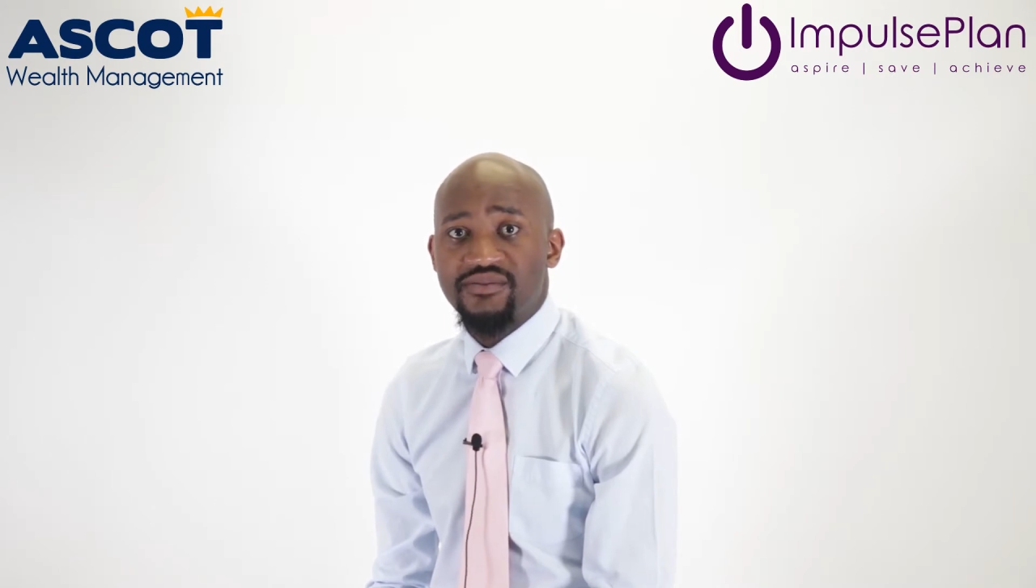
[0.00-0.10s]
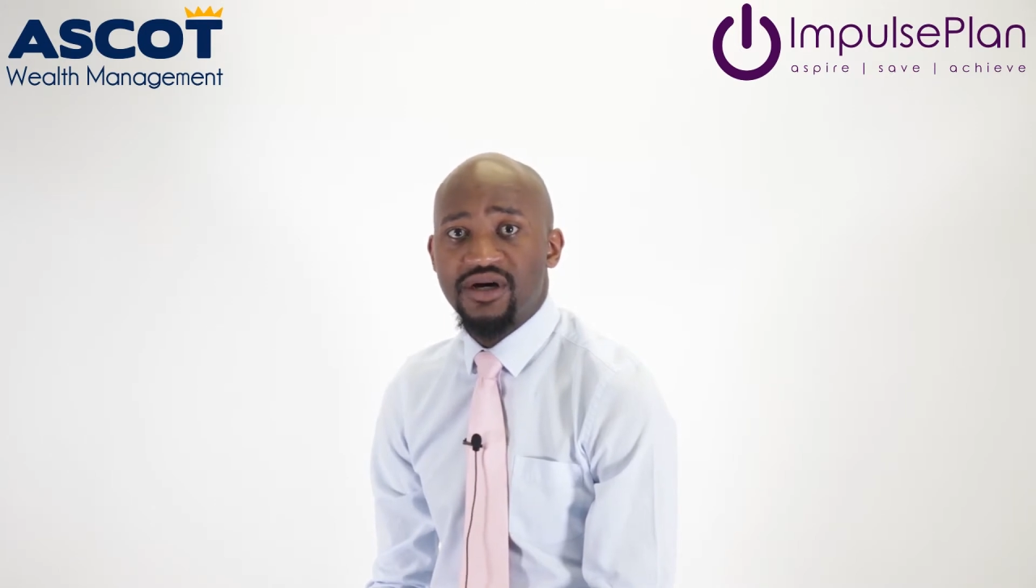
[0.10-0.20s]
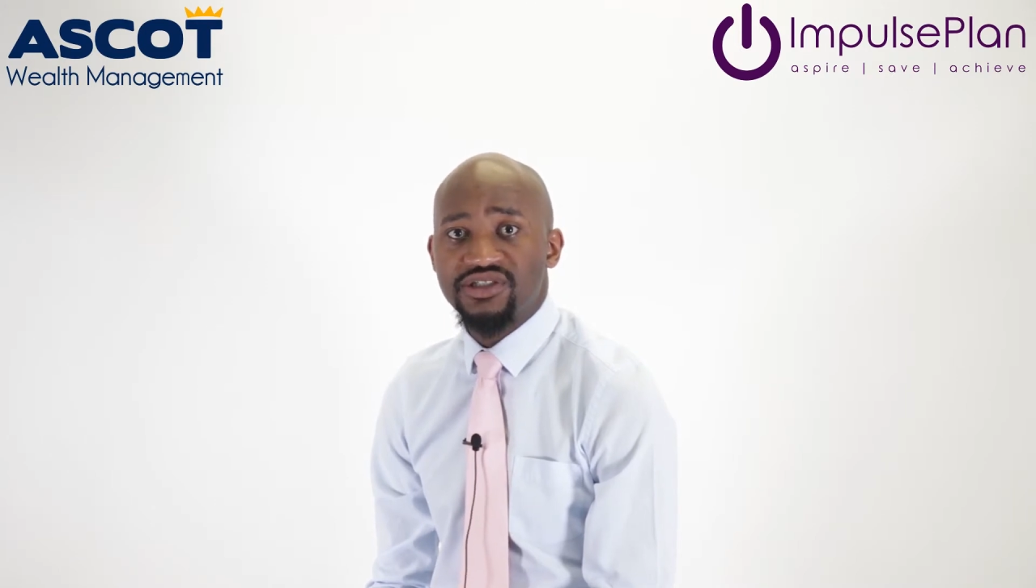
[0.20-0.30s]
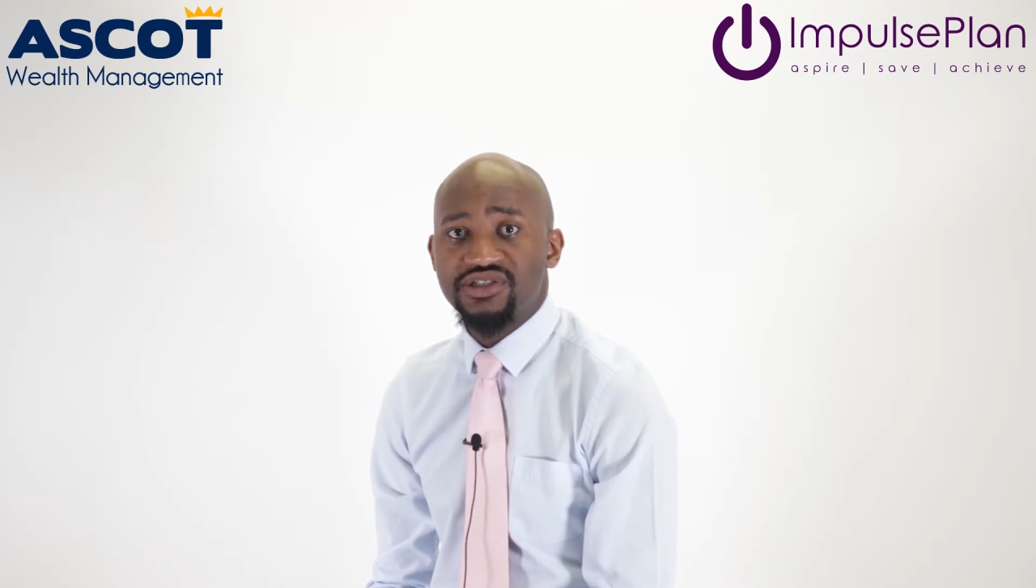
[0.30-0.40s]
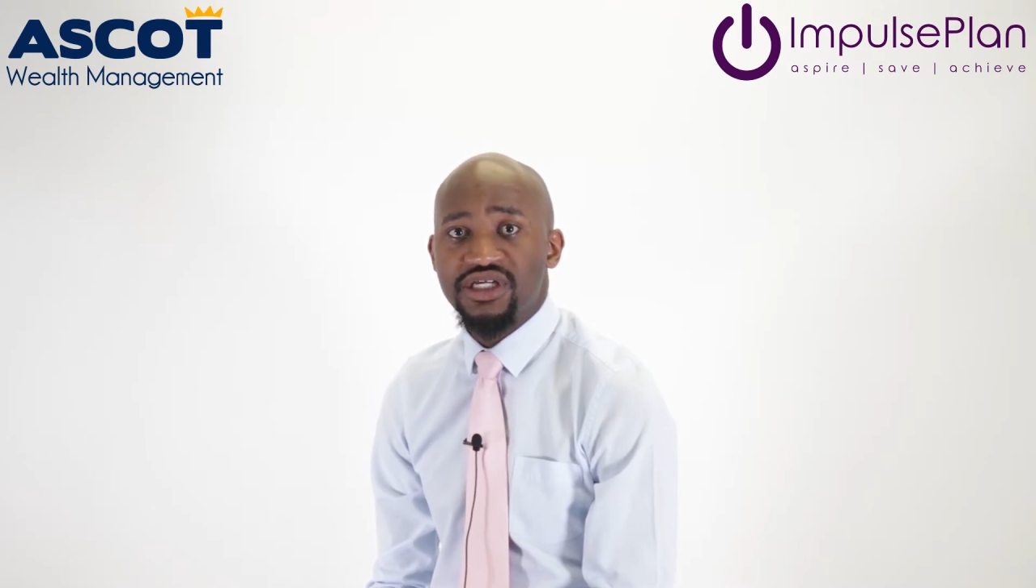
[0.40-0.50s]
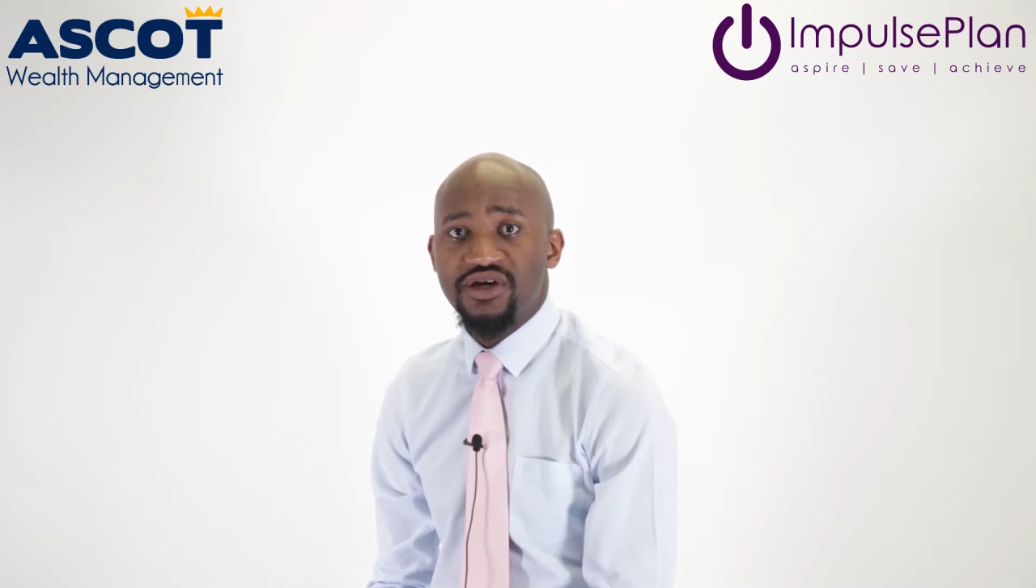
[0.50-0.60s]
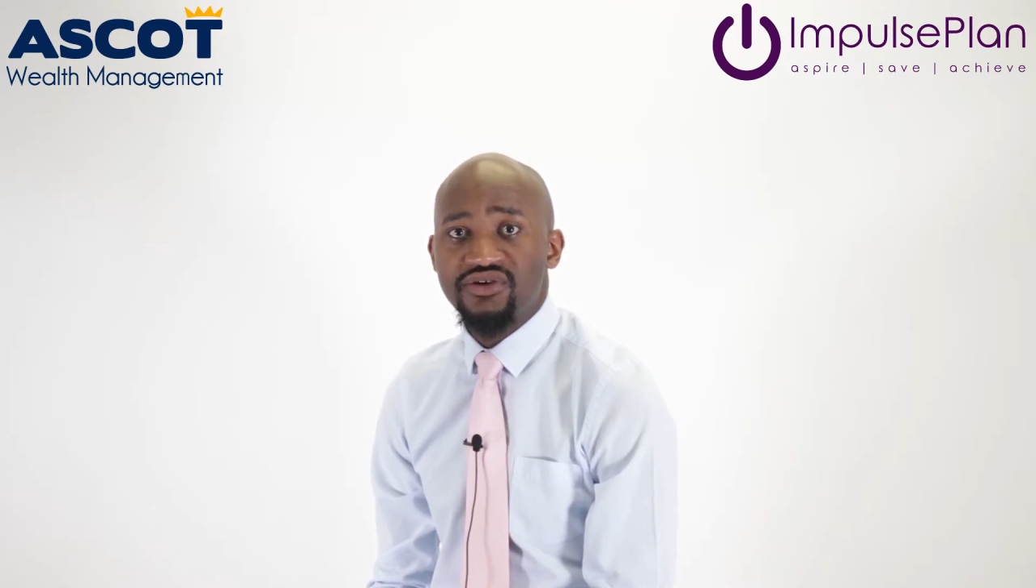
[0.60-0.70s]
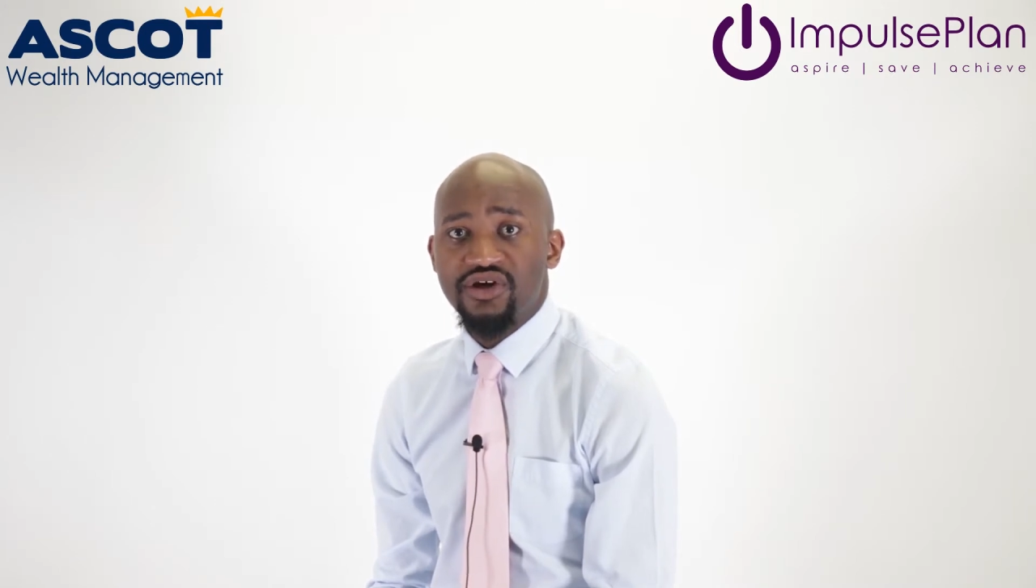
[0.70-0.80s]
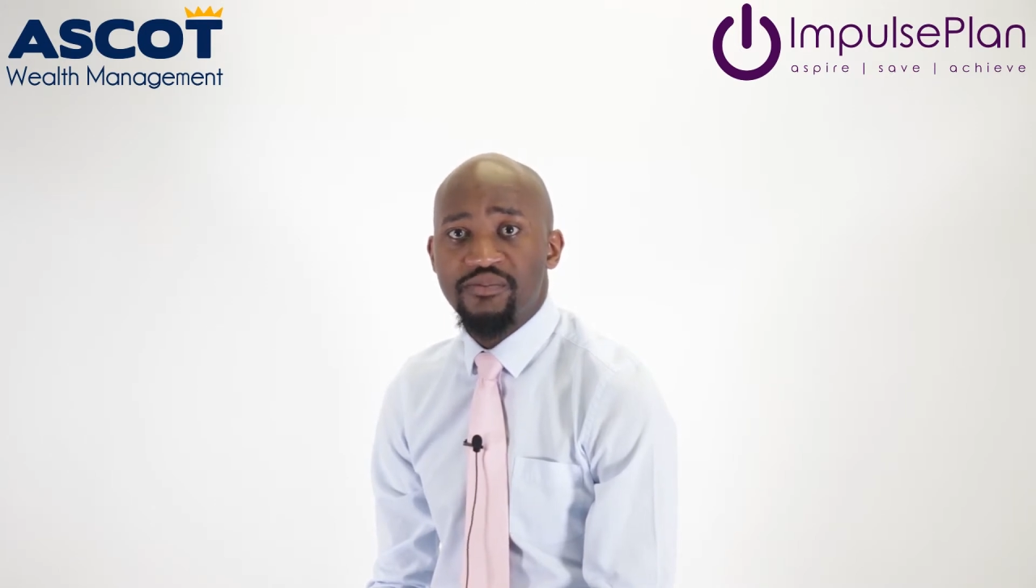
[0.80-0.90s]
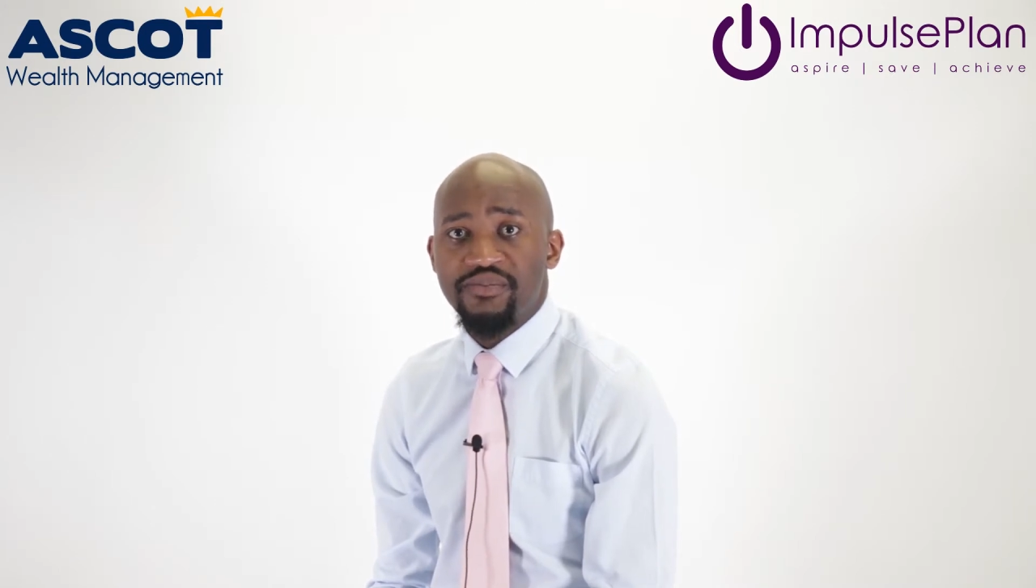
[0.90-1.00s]
March
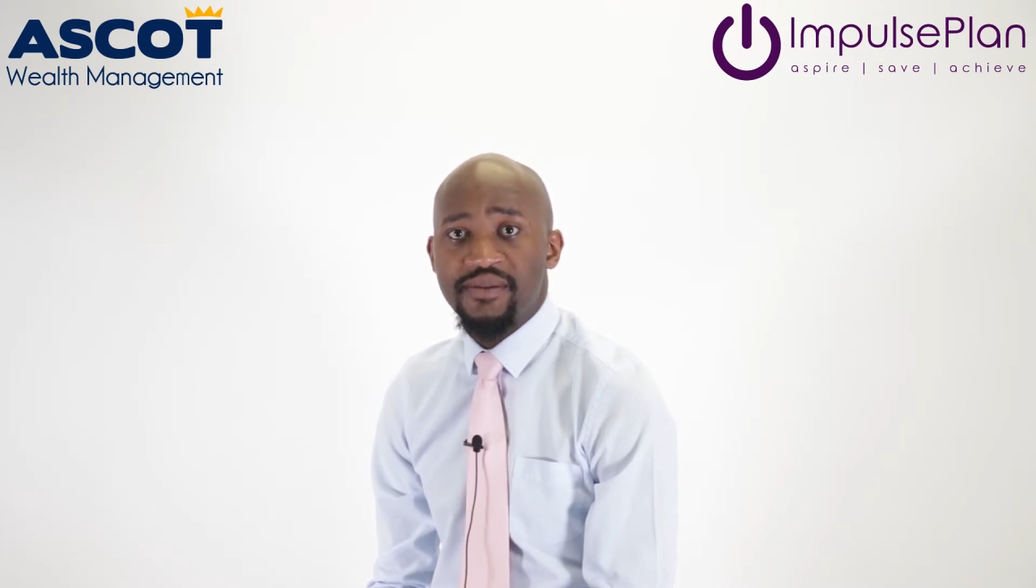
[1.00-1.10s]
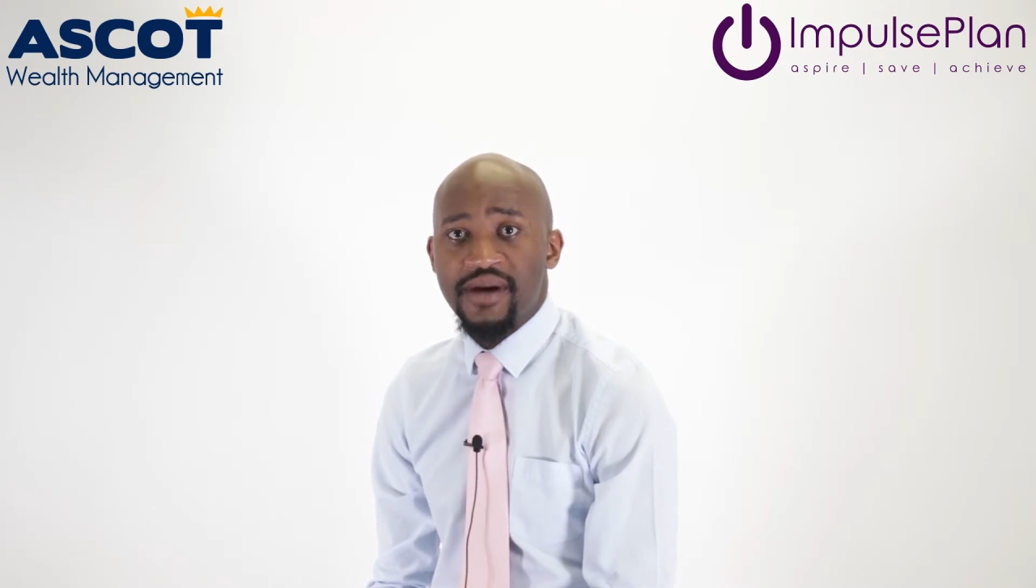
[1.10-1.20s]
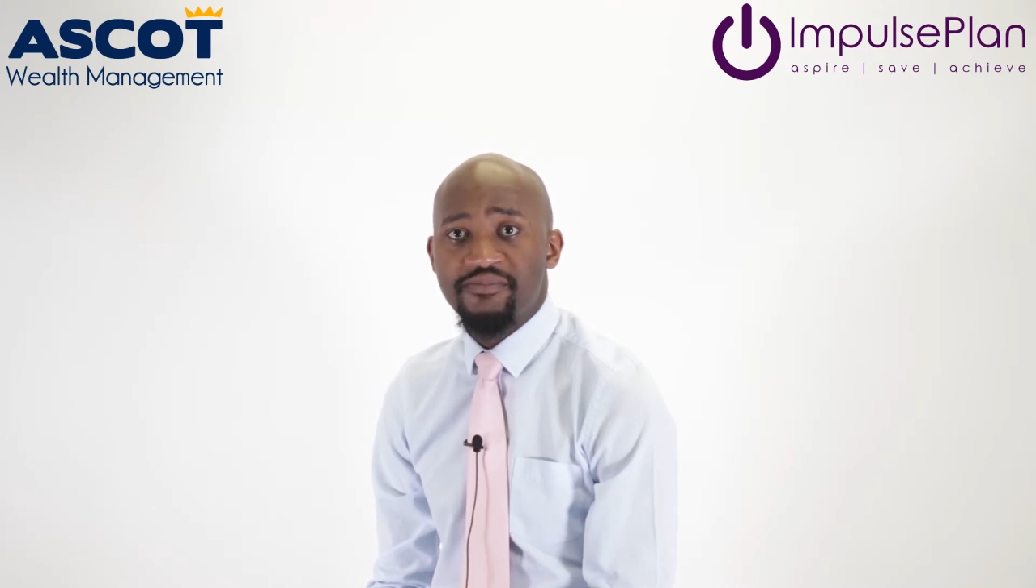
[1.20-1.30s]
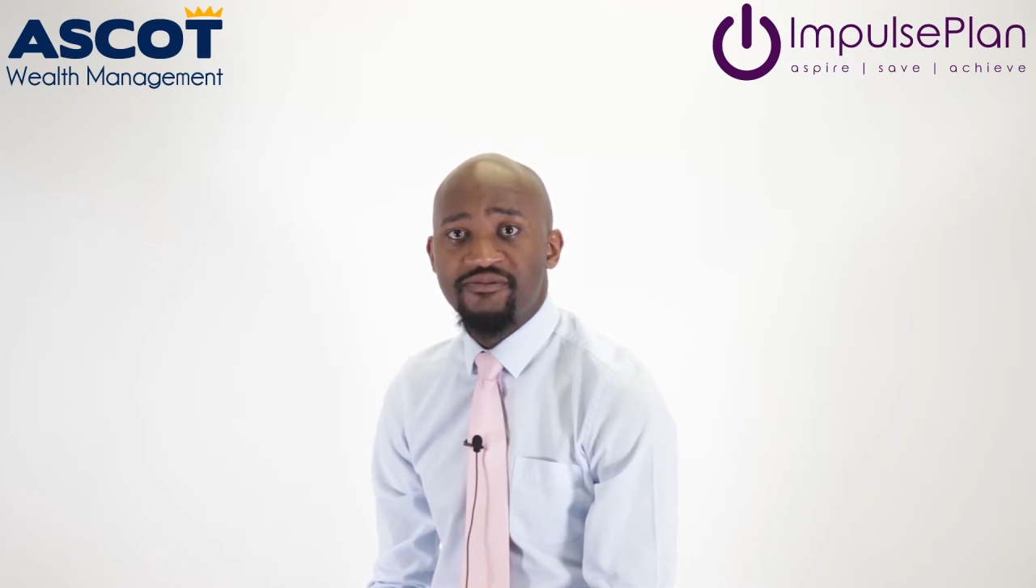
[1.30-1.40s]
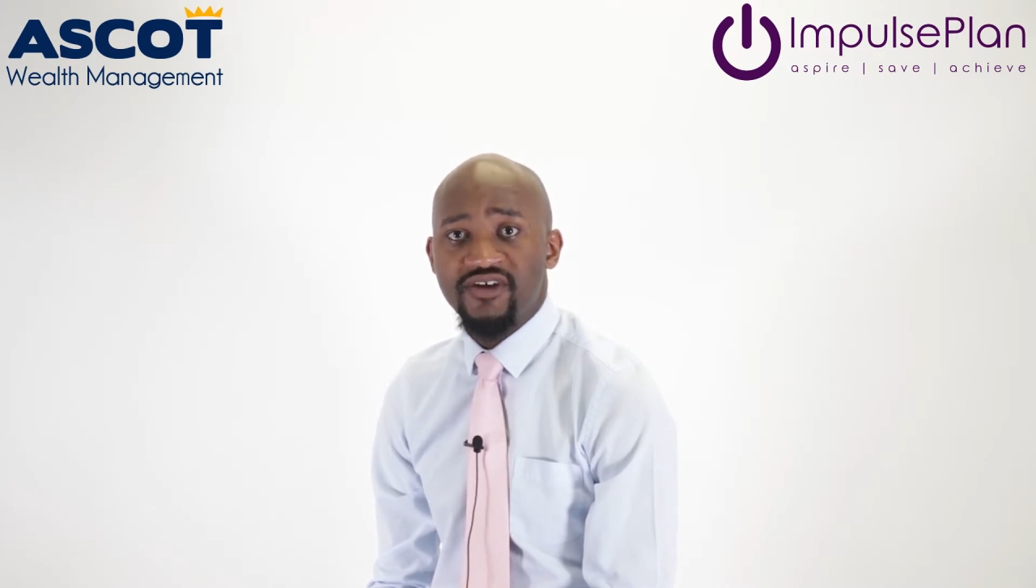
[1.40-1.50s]
year-on-year PMI